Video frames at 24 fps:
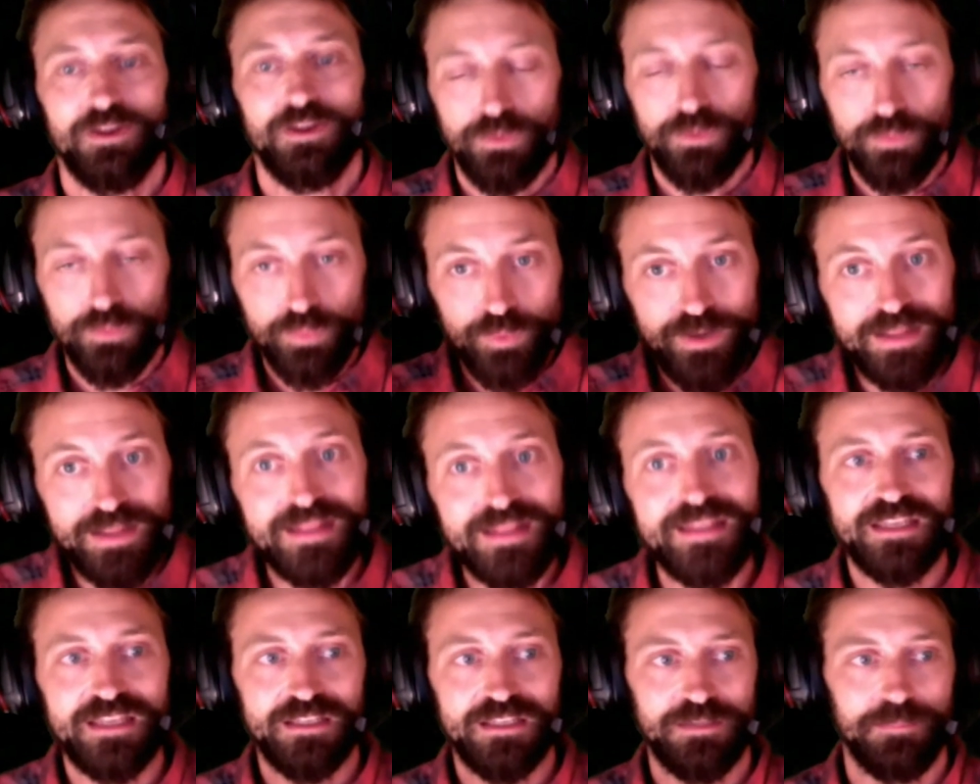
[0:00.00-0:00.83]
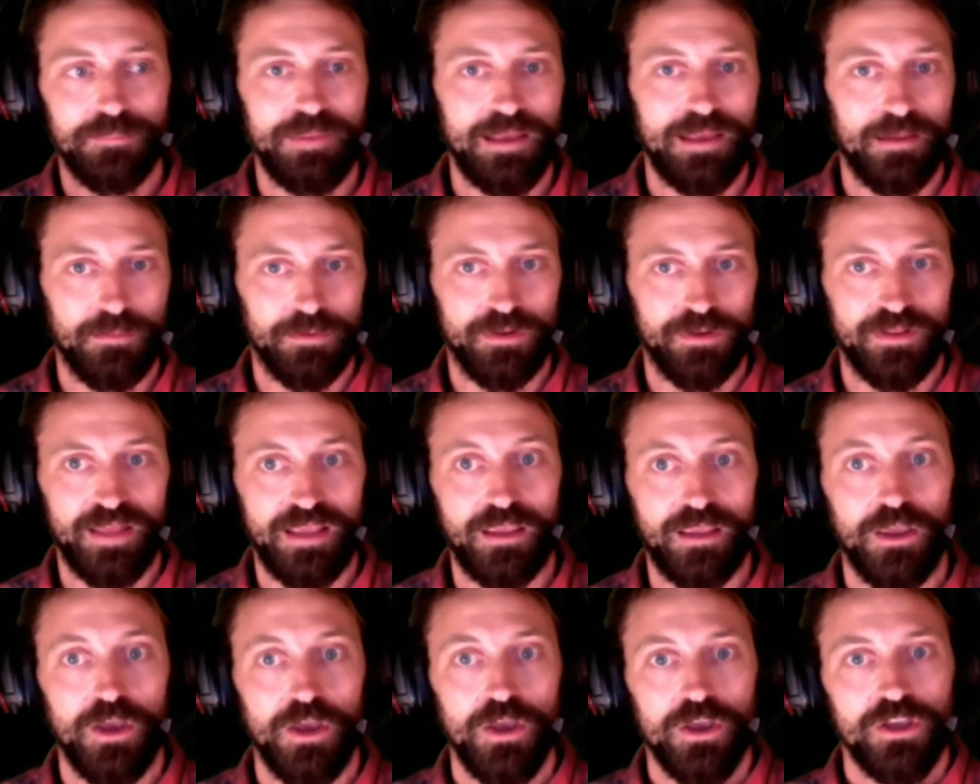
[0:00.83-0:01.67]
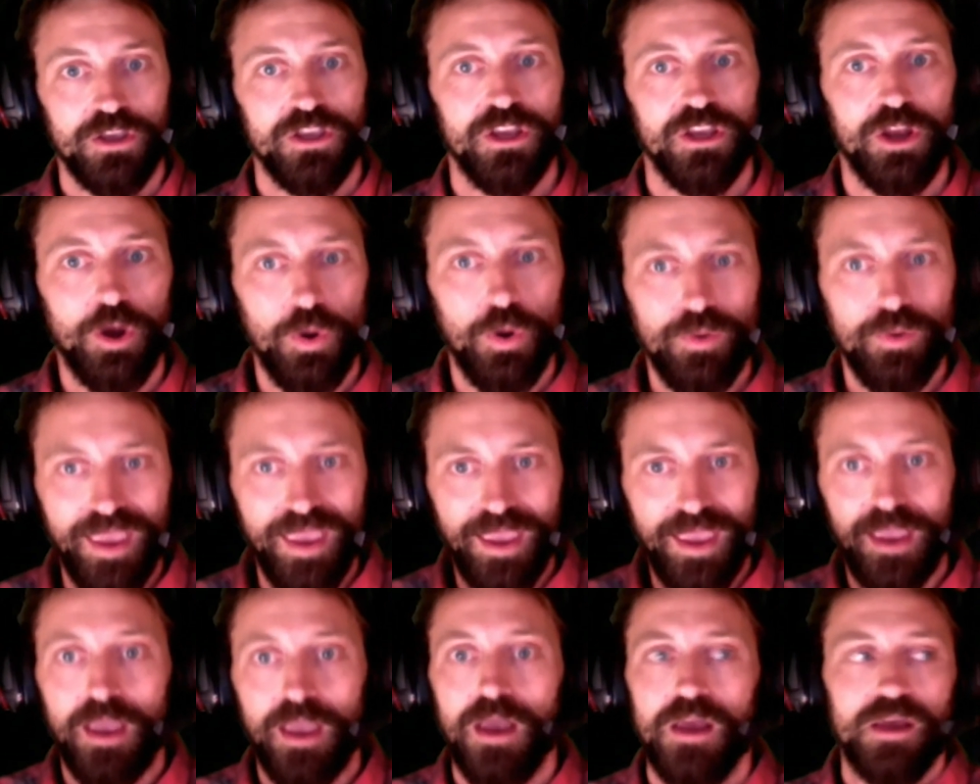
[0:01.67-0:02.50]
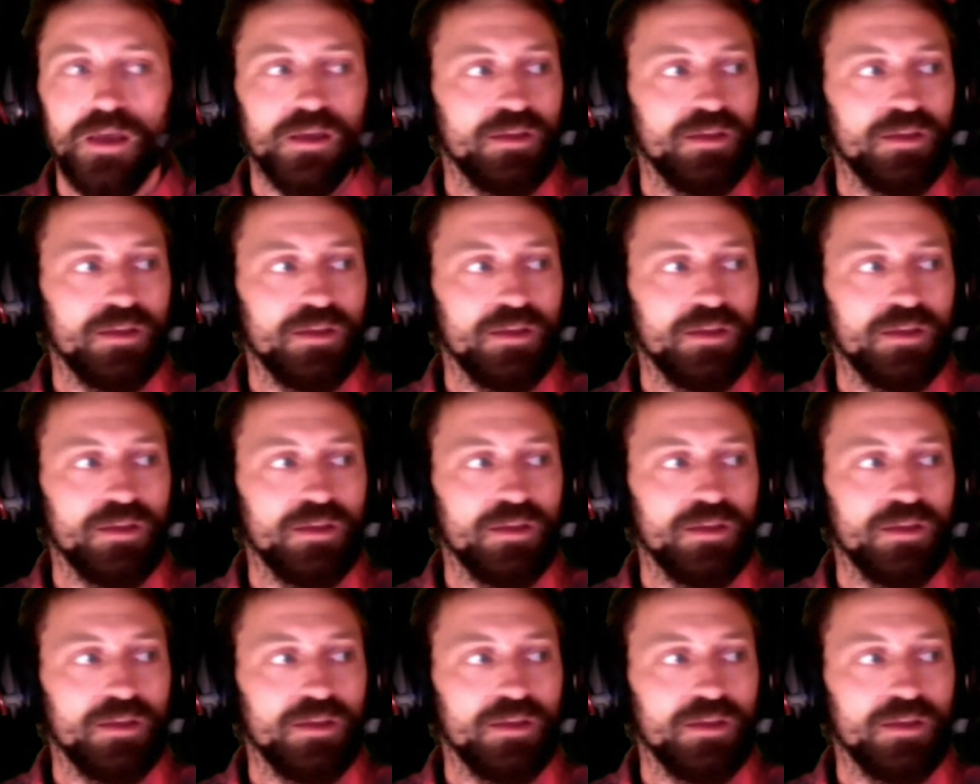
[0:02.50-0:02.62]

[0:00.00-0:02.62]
we really need to be able to like you know okay